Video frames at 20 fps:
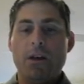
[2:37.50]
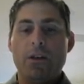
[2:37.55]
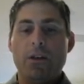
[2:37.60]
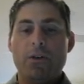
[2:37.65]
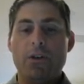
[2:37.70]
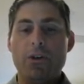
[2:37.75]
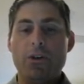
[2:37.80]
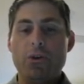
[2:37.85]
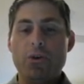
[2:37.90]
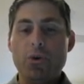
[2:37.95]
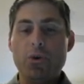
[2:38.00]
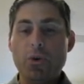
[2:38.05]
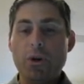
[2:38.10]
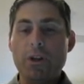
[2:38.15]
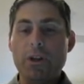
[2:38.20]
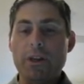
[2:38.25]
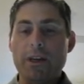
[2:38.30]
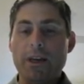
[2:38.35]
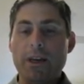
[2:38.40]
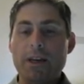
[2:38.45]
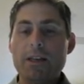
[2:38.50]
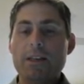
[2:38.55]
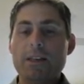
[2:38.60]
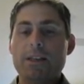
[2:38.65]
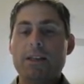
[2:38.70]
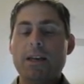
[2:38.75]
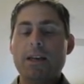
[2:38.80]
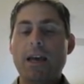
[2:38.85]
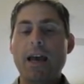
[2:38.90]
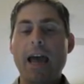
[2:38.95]
the
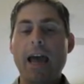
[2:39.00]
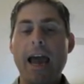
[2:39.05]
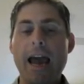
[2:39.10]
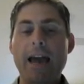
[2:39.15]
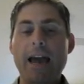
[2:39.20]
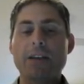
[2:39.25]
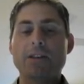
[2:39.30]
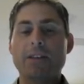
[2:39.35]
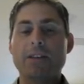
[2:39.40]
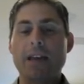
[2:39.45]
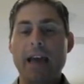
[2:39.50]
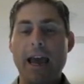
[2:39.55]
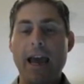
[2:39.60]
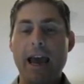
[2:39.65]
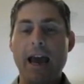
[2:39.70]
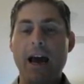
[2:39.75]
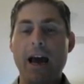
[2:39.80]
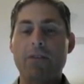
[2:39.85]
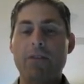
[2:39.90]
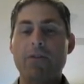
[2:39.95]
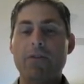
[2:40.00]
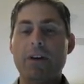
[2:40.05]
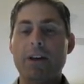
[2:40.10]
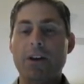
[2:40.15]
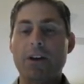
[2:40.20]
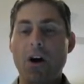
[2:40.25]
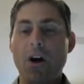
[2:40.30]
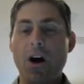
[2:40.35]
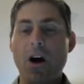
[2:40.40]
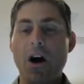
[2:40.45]
nucleus has to have an
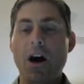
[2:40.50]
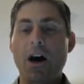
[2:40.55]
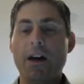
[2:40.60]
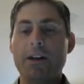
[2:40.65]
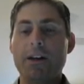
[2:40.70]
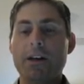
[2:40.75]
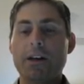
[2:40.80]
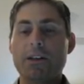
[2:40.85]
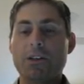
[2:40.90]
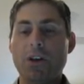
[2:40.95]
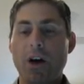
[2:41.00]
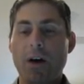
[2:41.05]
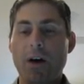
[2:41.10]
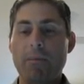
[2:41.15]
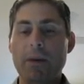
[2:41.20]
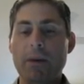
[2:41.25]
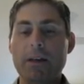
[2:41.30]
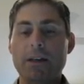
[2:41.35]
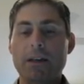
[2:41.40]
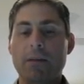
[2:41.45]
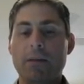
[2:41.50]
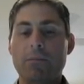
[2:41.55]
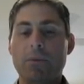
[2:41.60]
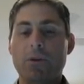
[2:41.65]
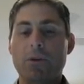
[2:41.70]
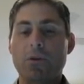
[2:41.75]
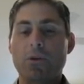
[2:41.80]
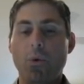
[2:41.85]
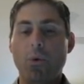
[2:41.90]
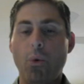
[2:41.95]
odd atomic
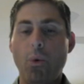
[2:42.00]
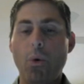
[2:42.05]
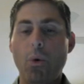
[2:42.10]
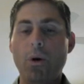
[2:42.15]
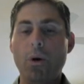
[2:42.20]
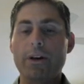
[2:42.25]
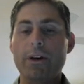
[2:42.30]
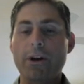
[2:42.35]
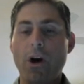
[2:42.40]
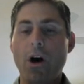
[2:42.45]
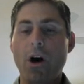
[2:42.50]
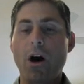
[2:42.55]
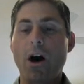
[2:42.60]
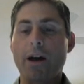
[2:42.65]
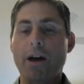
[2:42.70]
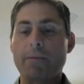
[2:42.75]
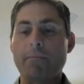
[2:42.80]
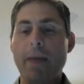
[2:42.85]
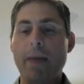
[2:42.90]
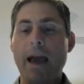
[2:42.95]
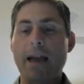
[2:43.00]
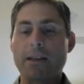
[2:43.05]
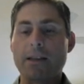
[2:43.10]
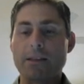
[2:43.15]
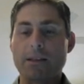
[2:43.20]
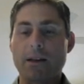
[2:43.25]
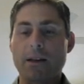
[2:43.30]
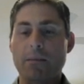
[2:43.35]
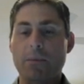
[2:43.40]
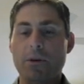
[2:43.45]
number or an odd mass
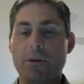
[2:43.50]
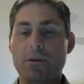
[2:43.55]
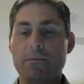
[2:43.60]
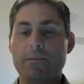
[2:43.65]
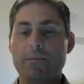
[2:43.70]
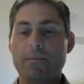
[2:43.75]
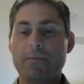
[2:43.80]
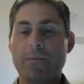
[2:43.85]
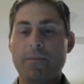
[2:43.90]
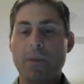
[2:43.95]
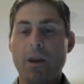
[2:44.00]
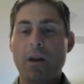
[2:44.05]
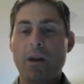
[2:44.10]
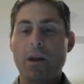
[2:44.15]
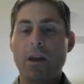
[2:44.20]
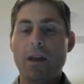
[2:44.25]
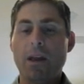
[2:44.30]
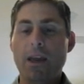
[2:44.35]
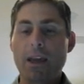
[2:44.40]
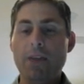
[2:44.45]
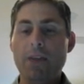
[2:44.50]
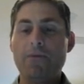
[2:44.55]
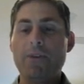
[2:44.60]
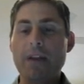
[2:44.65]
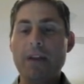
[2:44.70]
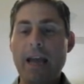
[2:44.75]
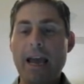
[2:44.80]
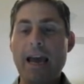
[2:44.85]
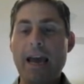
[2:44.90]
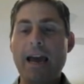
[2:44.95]
number. If
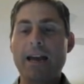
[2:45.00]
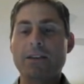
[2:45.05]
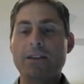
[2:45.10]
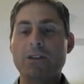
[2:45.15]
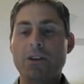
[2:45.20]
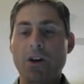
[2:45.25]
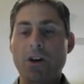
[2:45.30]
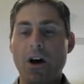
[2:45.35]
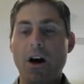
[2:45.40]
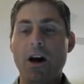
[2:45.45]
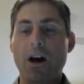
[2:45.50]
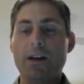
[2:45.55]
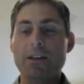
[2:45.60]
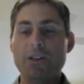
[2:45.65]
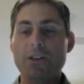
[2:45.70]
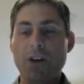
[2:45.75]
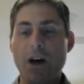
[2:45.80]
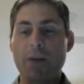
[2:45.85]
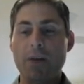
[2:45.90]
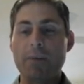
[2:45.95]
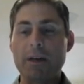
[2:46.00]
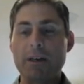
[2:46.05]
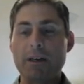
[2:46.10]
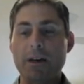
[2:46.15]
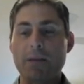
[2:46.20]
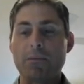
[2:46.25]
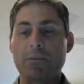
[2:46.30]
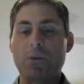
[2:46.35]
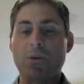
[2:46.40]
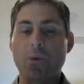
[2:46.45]
it has an odd atomic
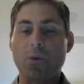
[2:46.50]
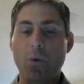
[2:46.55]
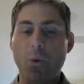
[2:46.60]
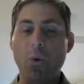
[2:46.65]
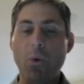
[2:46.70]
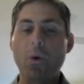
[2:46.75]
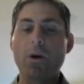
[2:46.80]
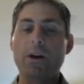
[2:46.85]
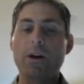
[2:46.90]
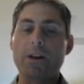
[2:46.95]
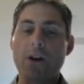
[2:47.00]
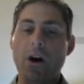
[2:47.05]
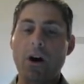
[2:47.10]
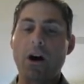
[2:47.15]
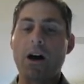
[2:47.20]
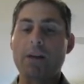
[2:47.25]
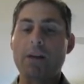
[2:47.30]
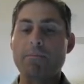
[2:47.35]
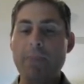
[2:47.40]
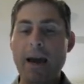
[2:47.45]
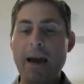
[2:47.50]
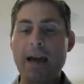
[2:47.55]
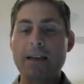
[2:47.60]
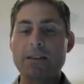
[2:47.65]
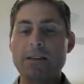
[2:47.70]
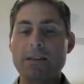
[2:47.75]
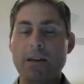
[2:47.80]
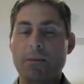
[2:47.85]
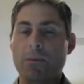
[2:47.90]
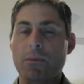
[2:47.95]
number or an odd
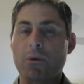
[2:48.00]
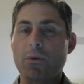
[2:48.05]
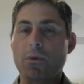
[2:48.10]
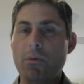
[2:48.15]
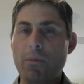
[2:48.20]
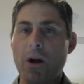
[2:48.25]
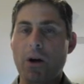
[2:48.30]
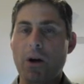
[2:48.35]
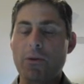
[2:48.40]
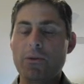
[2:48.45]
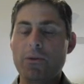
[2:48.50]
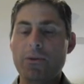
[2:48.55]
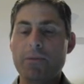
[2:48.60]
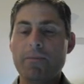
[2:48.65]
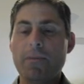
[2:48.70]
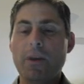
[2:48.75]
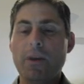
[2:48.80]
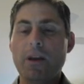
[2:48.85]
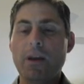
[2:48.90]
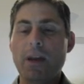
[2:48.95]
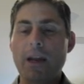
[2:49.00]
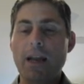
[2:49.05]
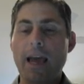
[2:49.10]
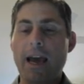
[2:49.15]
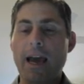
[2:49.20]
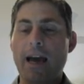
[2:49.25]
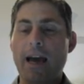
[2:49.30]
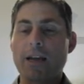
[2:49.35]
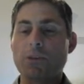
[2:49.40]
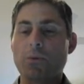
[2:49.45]
mass number, or both, it
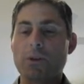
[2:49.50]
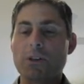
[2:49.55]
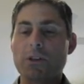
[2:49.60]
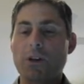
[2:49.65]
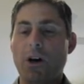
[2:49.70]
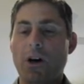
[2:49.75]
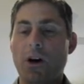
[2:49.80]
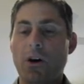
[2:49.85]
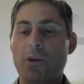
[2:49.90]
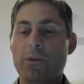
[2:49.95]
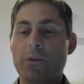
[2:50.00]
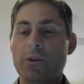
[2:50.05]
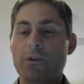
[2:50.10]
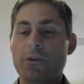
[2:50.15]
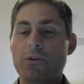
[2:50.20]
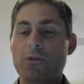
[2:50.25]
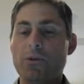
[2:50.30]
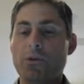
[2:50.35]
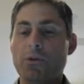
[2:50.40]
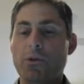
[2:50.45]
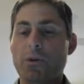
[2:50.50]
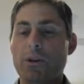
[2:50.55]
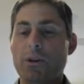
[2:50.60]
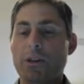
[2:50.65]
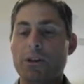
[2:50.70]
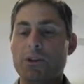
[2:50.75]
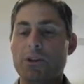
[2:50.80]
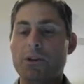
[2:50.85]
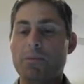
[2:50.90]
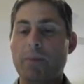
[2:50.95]
has what's called
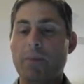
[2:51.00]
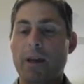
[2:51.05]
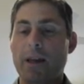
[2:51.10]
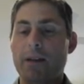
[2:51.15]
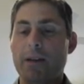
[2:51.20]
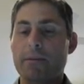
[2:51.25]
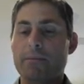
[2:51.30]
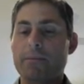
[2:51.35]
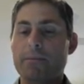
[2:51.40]
nuclear spin.